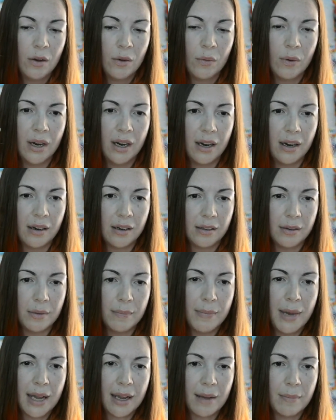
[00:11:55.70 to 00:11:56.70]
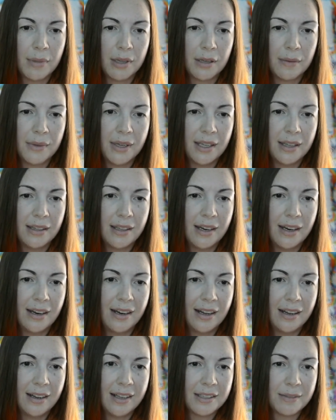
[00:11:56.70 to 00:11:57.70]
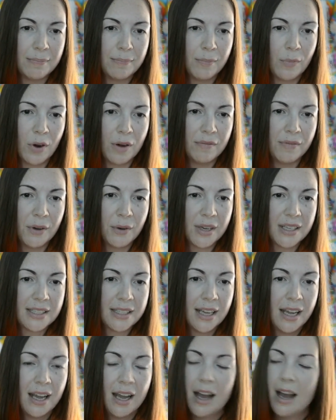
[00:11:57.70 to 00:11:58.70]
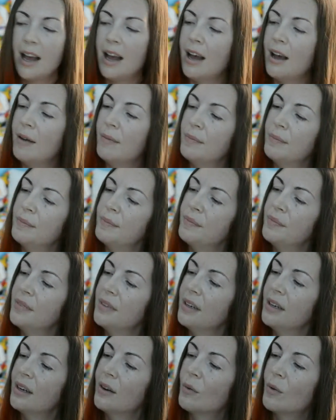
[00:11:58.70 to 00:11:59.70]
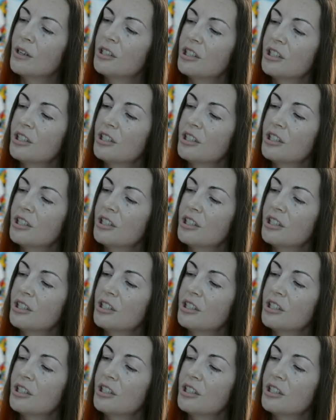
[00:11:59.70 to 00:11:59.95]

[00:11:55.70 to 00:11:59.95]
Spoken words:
where, let me back up a little bit, there, it has more in focus, where it's